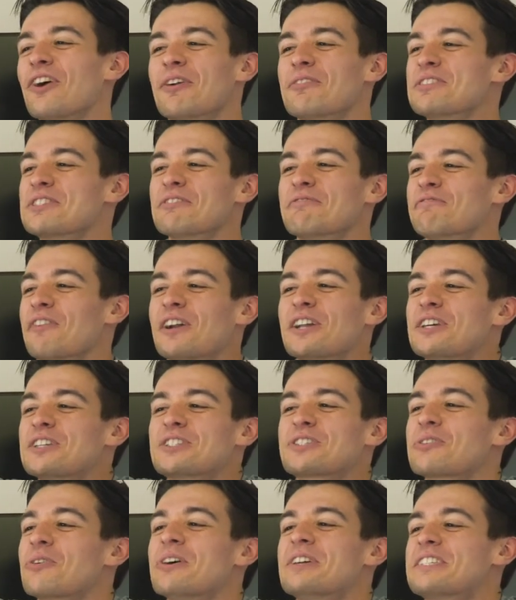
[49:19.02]
thought it was the
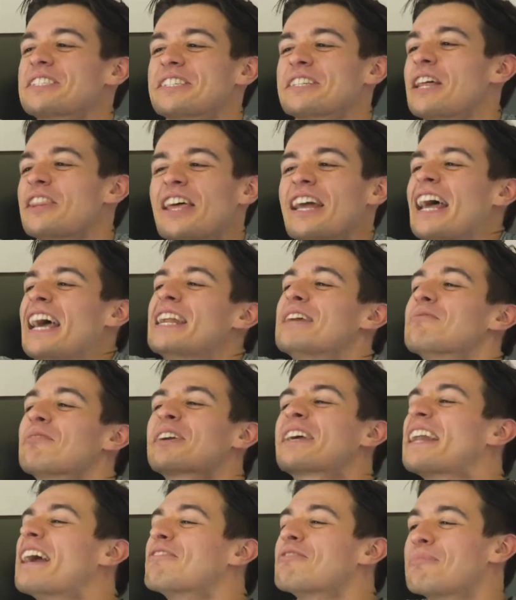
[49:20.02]
funniest choice that
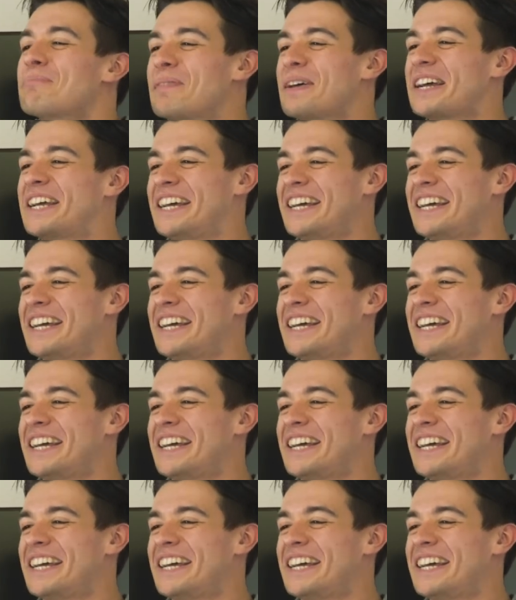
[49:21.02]
anyone could ever pick.